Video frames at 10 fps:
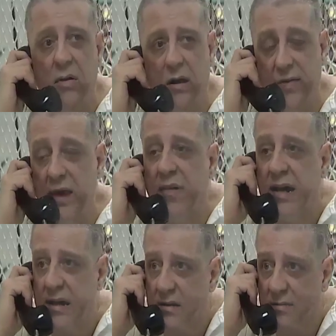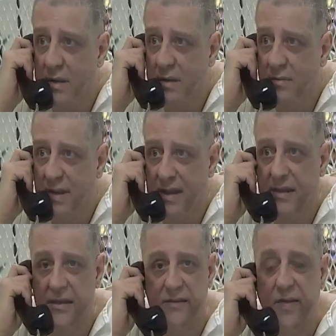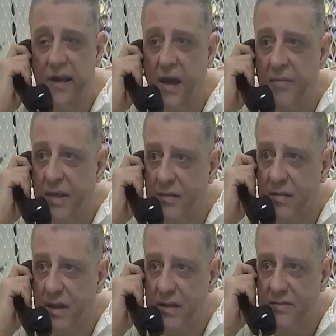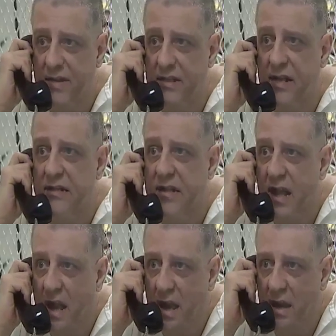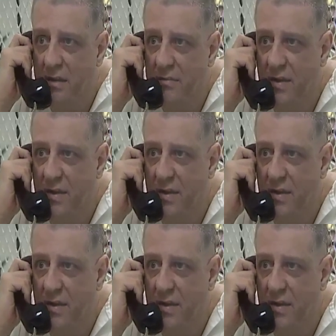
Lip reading: they may kill me, but that doesn't mean I'm guilty. It just means they say I am.